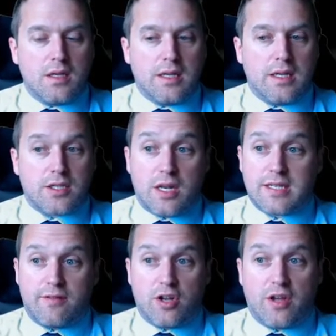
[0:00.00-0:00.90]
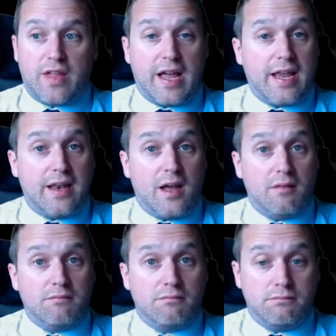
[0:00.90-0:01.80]
So let's have a look at that in
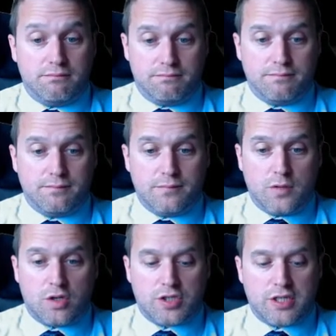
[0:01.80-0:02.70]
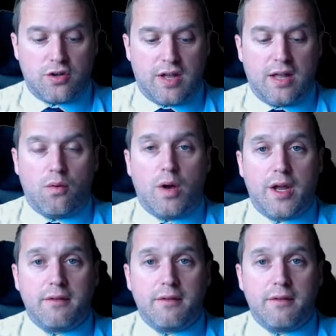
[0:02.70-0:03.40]
um, logic.ly.